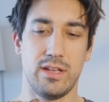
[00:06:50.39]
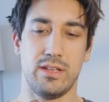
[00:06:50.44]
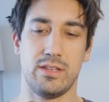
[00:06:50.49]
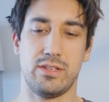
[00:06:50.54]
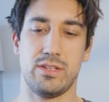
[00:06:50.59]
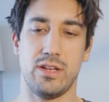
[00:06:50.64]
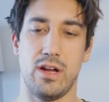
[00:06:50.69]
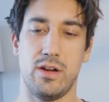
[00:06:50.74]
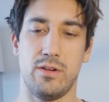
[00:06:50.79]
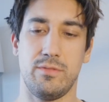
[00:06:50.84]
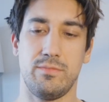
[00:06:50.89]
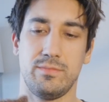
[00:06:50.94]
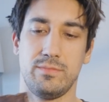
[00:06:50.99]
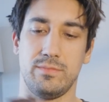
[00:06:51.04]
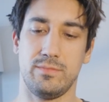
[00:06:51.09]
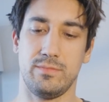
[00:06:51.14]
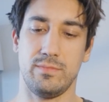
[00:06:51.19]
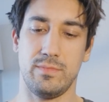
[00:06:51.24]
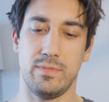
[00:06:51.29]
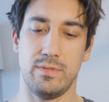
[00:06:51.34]
So,
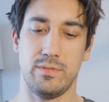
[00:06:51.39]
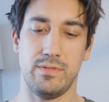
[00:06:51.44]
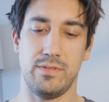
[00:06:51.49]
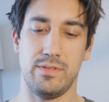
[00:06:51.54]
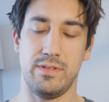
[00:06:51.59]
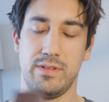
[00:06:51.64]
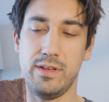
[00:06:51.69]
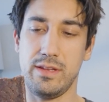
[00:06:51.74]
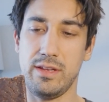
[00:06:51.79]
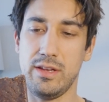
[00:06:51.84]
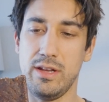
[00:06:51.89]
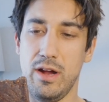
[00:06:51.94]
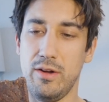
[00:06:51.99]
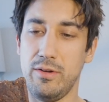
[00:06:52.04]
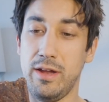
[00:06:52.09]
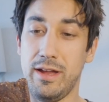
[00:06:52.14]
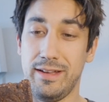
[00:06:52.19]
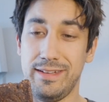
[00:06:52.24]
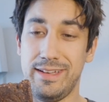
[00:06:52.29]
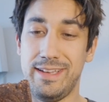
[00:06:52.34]
you know,
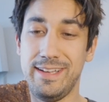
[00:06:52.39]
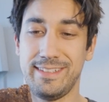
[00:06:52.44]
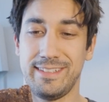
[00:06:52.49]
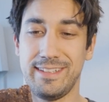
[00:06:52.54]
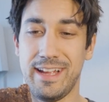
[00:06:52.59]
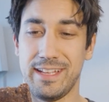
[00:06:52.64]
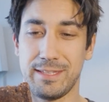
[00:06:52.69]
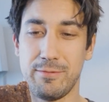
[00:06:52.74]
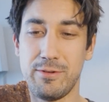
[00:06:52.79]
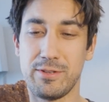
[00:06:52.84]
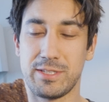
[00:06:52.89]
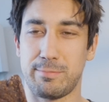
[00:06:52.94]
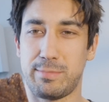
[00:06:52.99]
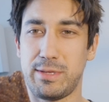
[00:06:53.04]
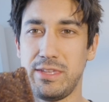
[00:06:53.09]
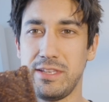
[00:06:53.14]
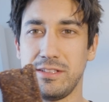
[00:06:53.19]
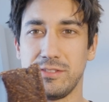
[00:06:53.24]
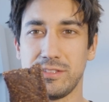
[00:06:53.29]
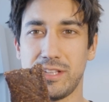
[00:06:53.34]
not the most
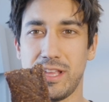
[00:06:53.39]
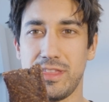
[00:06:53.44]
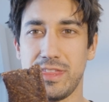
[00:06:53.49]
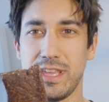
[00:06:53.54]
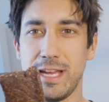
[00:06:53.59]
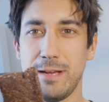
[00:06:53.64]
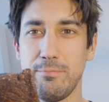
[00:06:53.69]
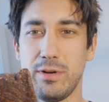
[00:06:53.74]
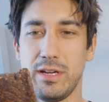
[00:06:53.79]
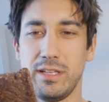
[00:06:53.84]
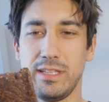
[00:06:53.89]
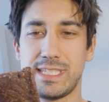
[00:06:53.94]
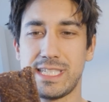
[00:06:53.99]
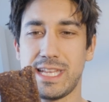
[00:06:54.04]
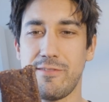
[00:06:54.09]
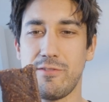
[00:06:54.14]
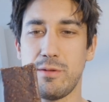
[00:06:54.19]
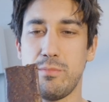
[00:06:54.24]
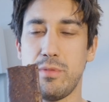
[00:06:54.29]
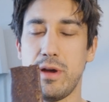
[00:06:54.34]
appealing looking thing, but let's
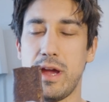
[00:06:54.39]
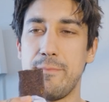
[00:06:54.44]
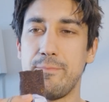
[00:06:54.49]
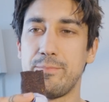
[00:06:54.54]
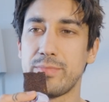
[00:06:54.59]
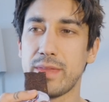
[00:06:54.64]
give it a bite.